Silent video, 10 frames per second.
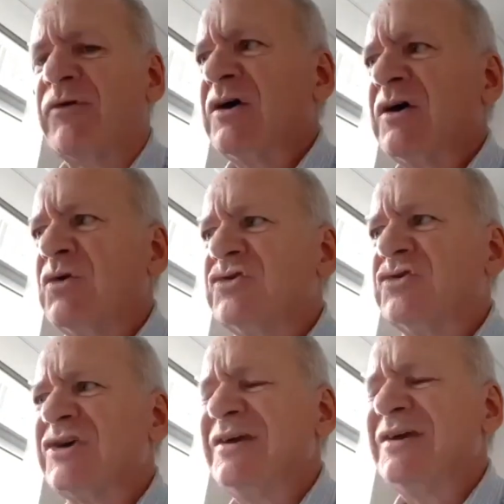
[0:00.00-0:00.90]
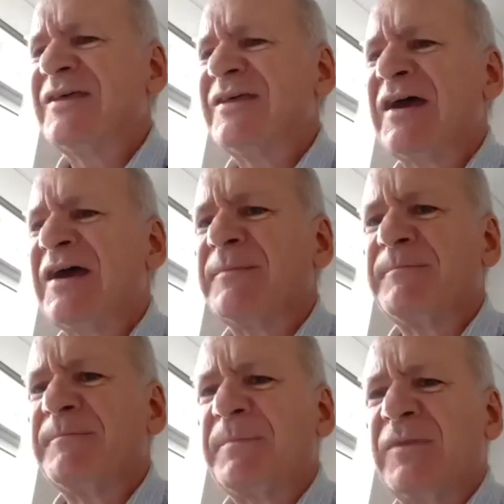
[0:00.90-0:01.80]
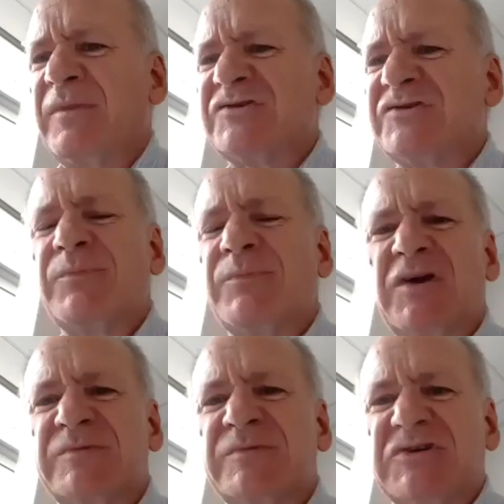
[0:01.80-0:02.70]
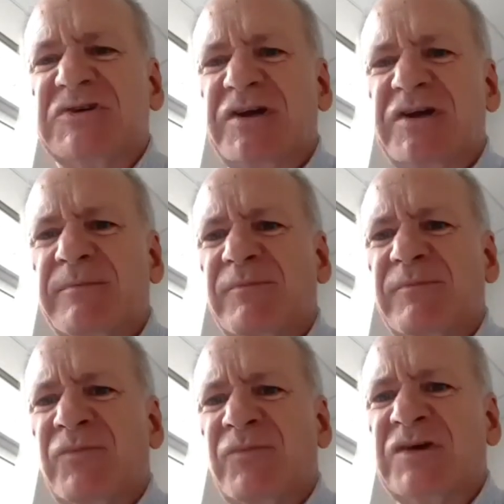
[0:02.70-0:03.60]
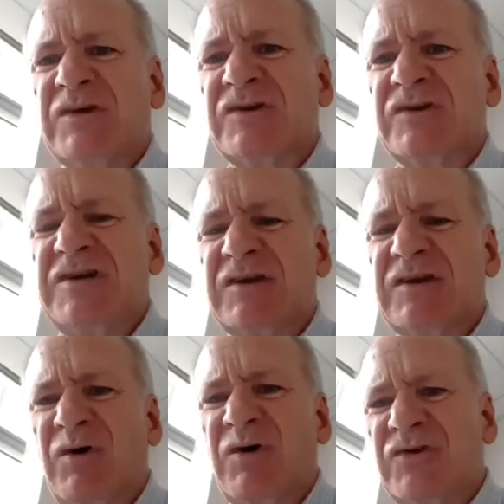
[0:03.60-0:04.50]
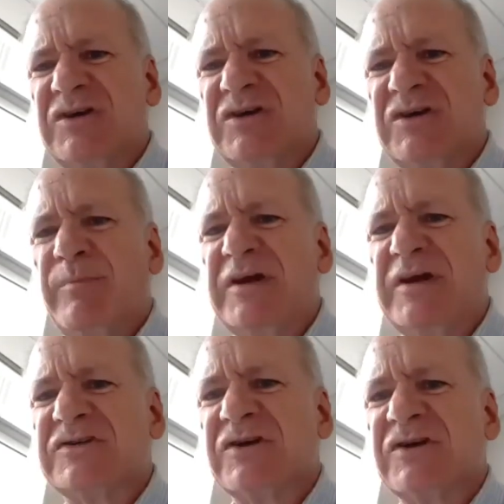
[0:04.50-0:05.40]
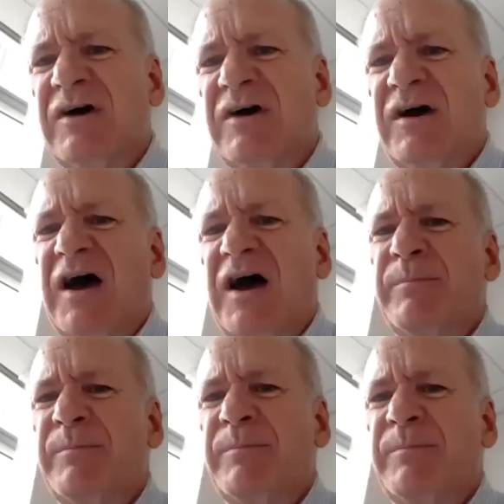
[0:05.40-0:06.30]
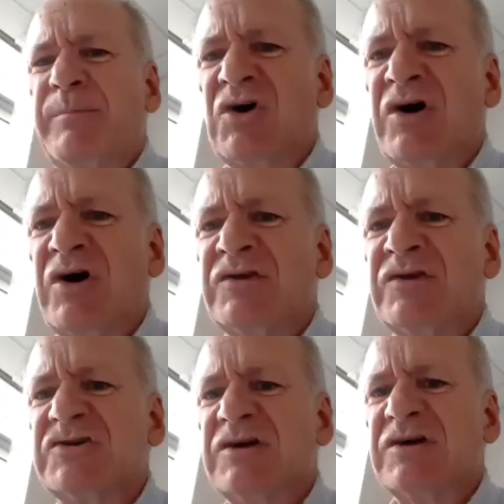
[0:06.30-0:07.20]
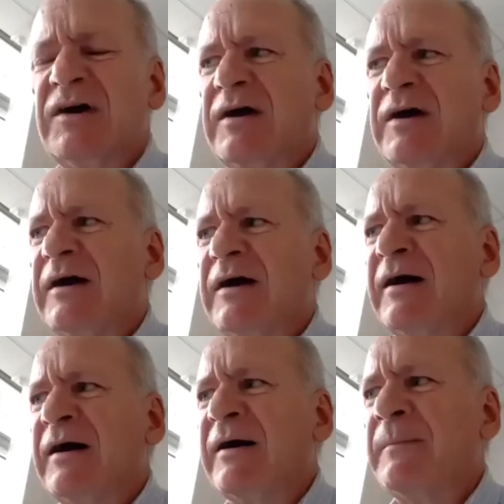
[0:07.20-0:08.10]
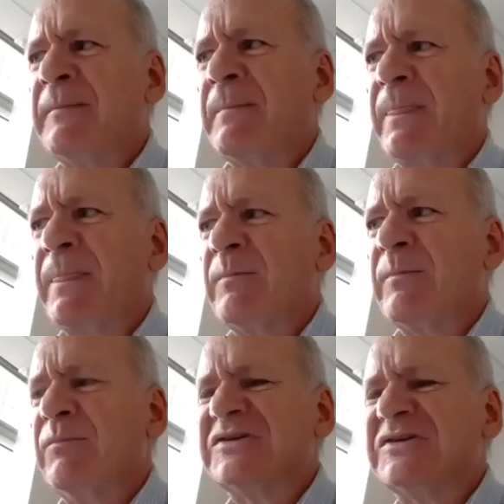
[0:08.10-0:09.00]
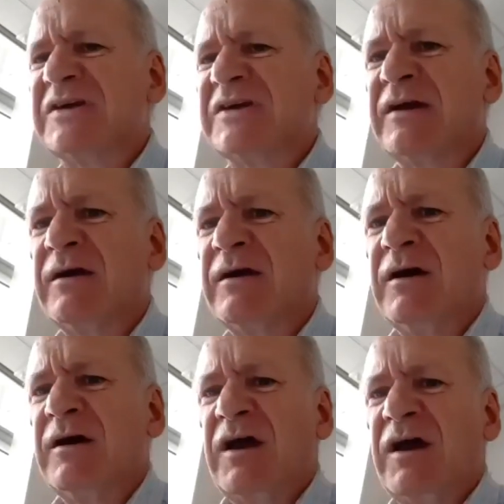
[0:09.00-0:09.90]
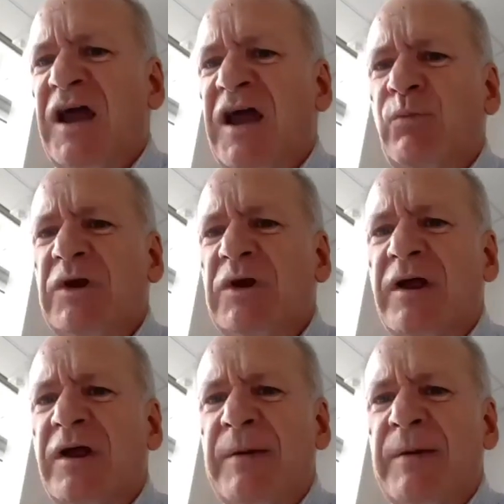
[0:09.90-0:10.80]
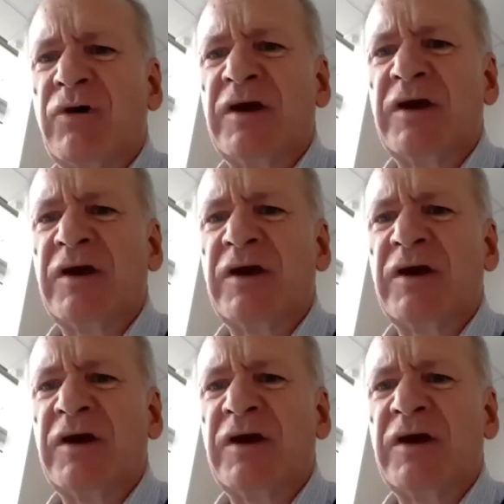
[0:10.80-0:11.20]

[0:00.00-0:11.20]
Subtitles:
who see that something is missing. There's a technology piece, a piece of understanding of science missing, and we collaborate with the company